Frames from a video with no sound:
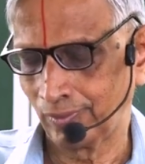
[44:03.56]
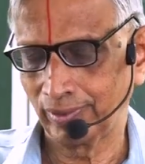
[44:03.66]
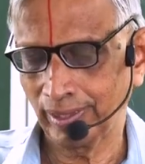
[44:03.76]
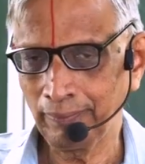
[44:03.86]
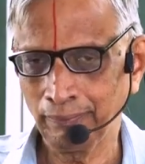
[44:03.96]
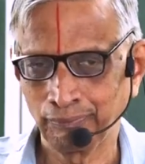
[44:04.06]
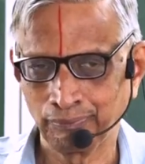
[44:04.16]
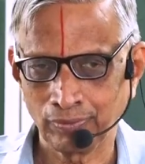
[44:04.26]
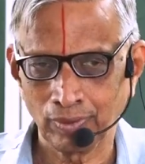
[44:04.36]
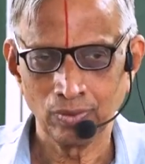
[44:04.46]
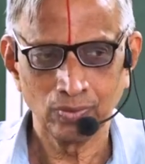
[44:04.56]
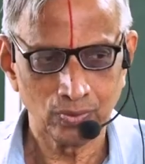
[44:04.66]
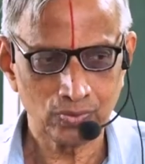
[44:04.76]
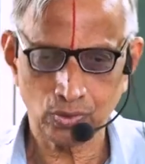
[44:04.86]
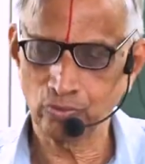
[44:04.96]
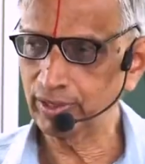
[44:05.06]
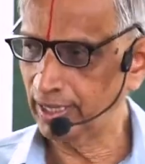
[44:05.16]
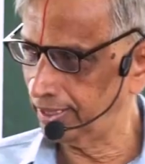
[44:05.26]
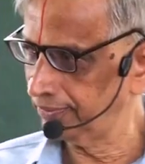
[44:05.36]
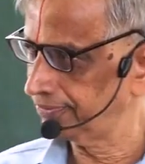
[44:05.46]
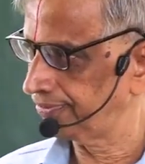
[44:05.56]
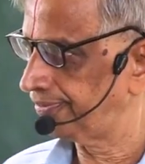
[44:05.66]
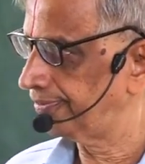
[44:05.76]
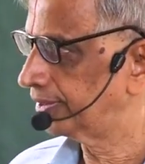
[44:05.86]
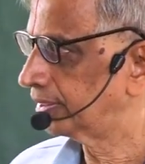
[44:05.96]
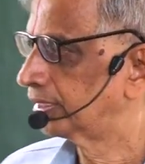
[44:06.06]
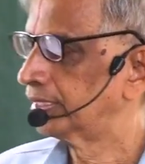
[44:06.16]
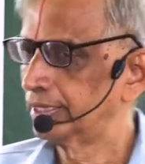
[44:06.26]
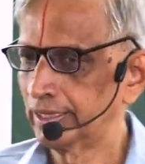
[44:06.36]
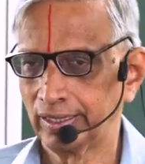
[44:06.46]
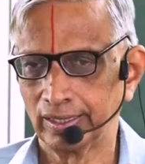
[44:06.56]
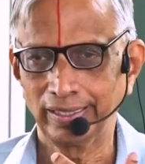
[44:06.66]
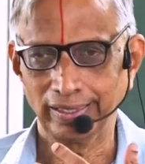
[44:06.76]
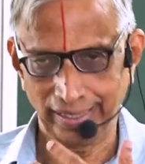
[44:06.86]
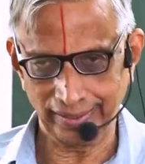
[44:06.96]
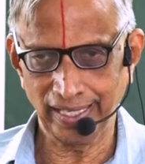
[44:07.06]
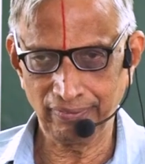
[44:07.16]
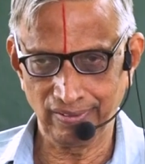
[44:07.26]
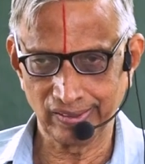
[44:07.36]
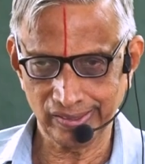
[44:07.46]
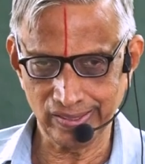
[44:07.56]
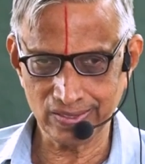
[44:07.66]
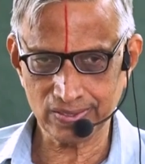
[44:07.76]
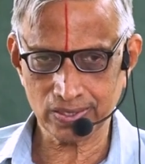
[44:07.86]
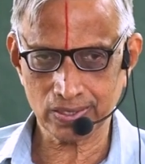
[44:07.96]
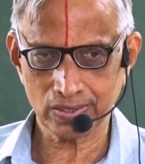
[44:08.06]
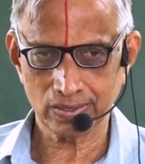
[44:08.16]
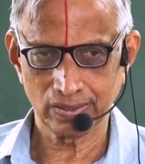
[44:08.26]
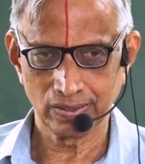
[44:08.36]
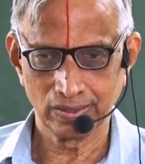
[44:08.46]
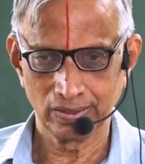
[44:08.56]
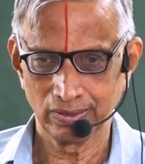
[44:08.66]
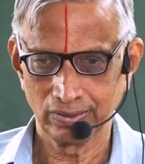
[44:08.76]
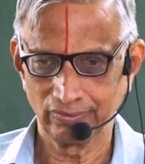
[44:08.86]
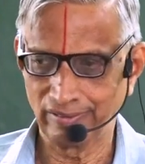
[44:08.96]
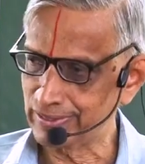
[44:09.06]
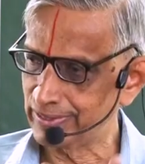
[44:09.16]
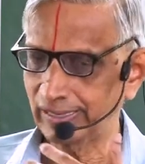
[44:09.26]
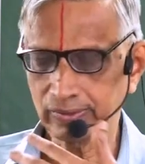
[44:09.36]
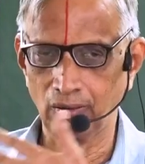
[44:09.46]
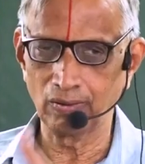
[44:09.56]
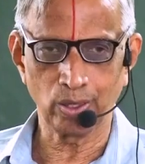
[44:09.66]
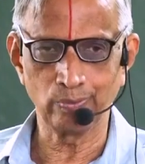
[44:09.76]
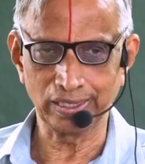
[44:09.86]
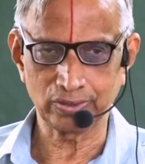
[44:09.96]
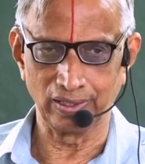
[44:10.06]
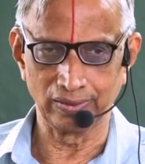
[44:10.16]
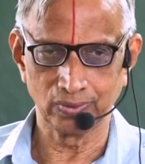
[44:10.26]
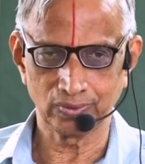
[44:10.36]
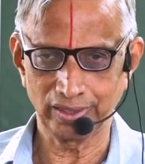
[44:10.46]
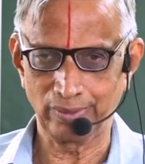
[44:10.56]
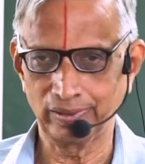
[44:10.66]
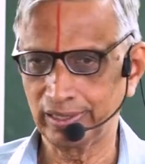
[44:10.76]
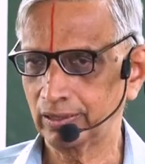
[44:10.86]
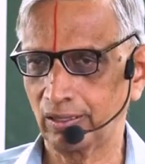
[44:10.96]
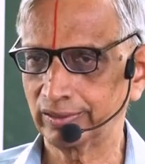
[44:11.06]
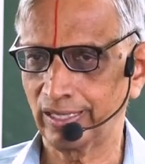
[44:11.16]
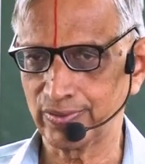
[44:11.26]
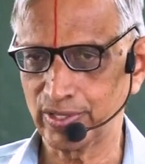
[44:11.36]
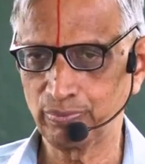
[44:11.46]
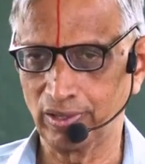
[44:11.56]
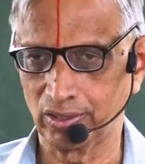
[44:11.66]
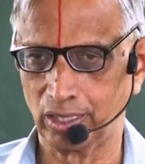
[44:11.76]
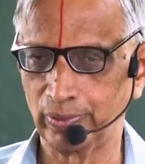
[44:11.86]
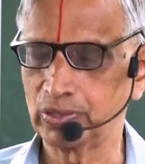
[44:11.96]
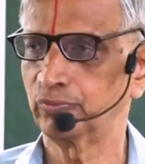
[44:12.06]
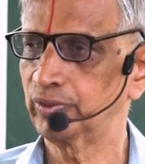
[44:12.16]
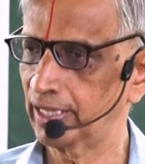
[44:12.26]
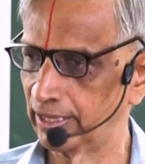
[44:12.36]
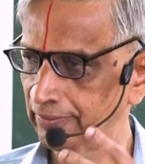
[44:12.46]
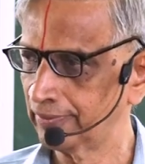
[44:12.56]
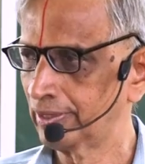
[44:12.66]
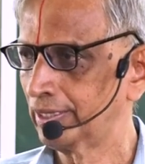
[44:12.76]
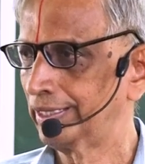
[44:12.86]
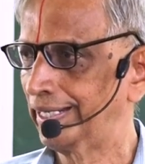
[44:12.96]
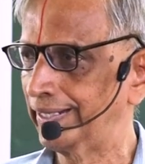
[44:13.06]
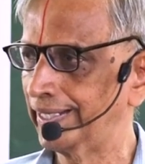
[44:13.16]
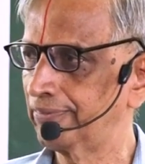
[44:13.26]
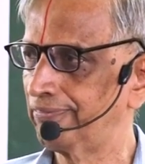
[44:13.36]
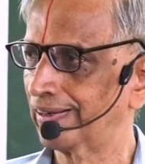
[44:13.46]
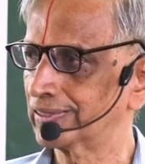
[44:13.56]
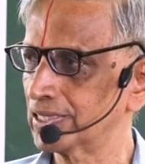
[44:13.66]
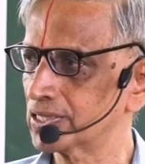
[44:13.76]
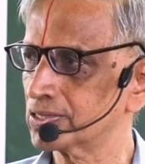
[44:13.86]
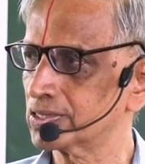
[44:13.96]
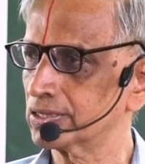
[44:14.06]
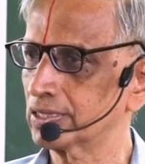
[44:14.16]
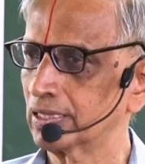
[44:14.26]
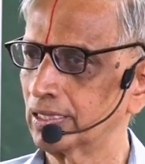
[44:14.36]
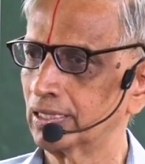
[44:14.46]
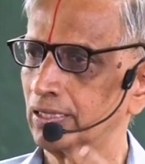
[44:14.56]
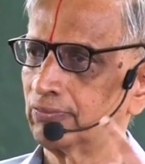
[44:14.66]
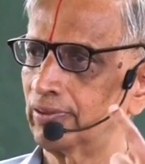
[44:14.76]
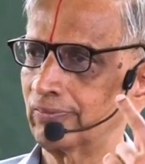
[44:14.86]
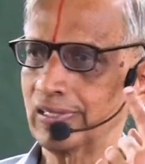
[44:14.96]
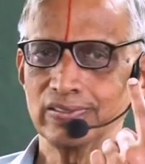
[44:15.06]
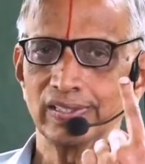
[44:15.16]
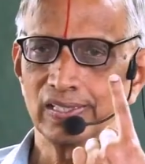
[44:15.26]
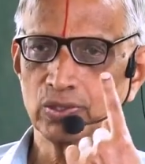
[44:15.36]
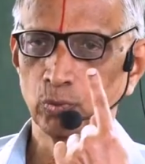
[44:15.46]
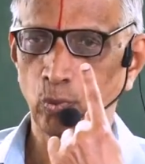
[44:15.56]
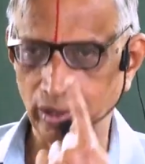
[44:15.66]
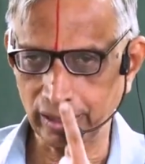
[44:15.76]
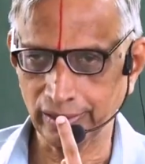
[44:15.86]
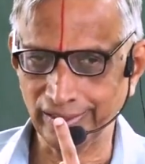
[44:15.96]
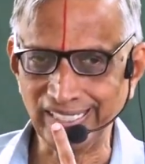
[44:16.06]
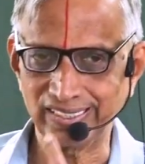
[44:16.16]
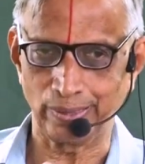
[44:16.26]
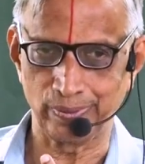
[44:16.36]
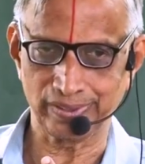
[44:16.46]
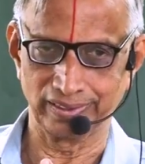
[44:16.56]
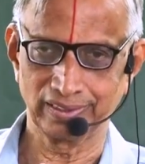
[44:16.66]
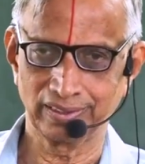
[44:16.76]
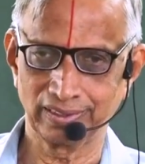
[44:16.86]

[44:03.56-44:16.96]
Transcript: Okay? So we have entire functions which takes all complex values, namely non-constant polynomials. We have entire functions for which there is one exception,